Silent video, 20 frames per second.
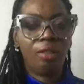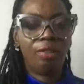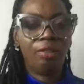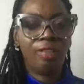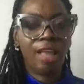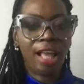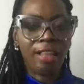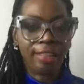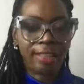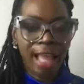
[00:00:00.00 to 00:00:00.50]

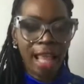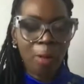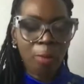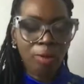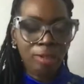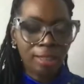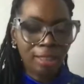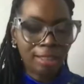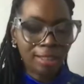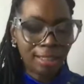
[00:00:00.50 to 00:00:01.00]
that they
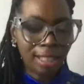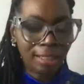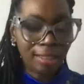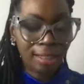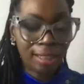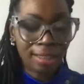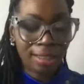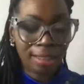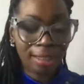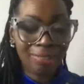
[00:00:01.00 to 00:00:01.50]
were
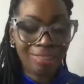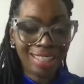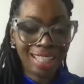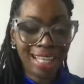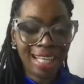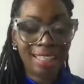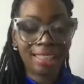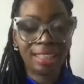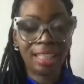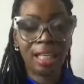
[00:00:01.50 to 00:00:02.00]
descendants of
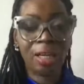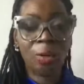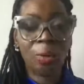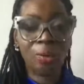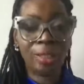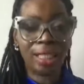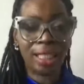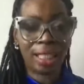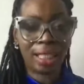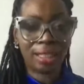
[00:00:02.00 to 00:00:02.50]
kings and
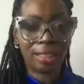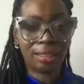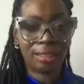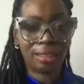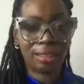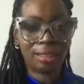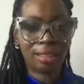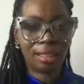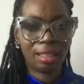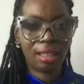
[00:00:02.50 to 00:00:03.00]

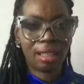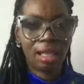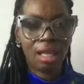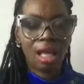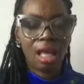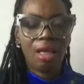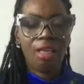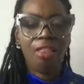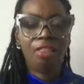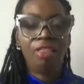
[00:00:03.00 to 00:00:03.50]
queens,
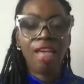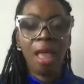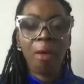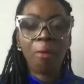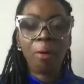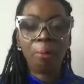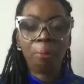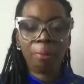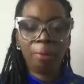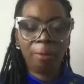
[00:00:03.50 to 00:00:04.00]
they
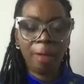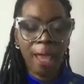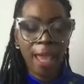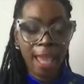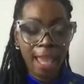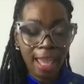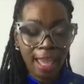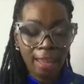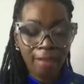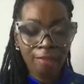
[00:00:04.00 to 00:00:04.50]
would
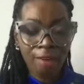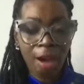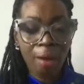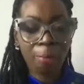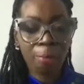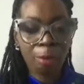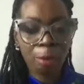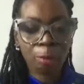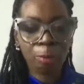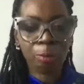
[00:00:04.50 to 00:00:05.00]
behave
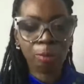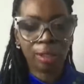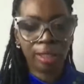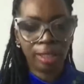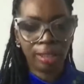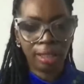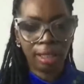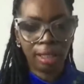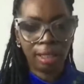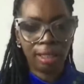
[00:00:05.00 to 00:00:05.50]

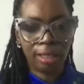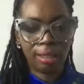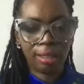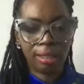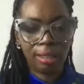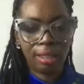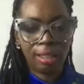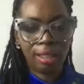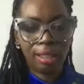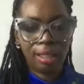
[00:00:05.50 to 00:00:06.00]
appropriately.
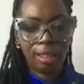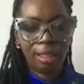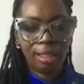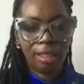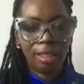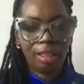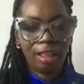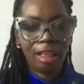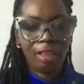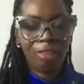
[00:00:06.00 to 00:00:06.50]

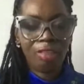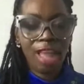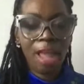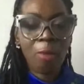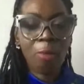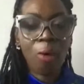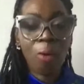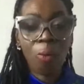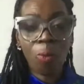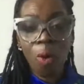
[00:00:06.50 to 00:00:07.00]

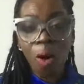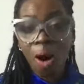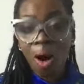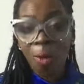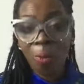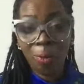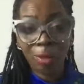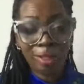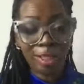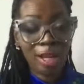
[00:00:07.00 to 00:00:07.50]
They would
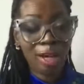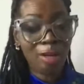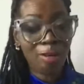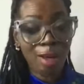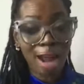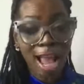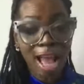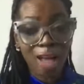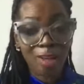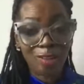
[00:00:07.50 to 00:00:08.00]
walk with their
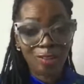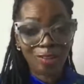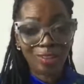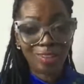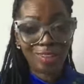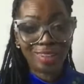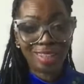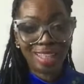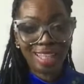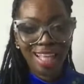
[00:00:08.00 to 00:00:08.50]

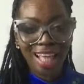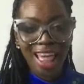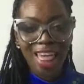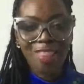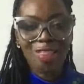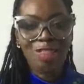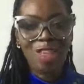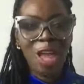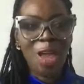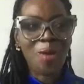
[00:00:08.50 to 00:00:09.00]
crowns.
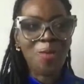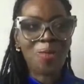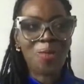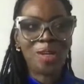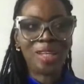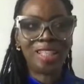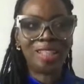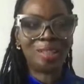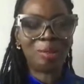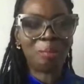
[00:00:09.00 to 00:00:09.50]
They
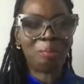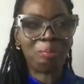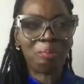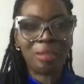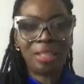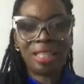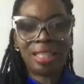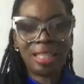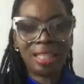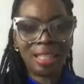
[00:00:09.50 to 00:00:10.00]
would
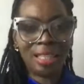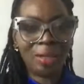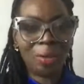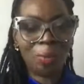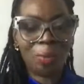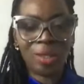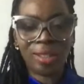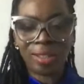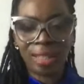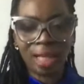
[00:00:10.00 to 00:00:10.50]
be
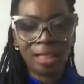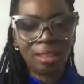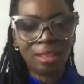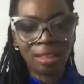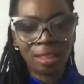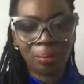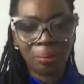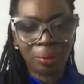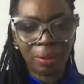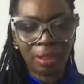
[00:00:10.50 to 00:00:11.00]
what they
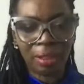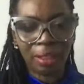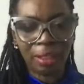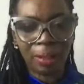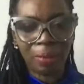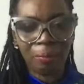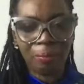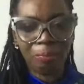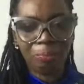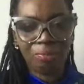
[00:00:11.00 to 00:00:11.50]
should
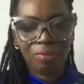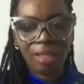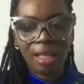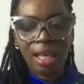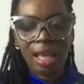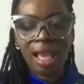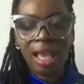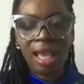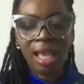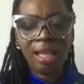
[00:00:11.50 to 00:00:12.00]
be.
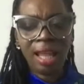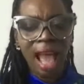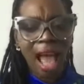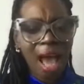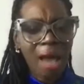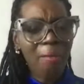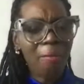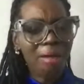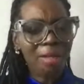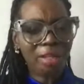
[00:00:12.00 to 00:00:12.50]
And
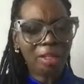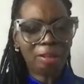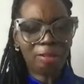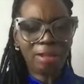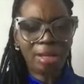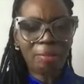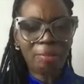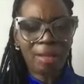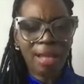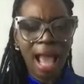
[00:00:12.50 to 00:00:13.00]
I'm in
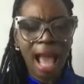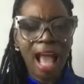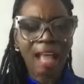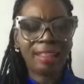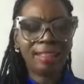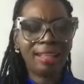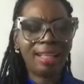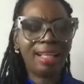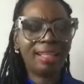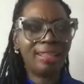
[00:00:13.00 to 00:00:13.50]
agreement. I
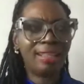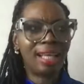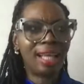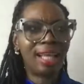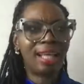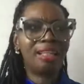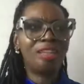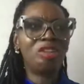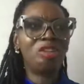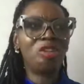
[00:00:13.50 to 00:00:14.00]
think
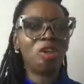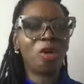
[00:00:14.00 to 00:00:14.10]
that,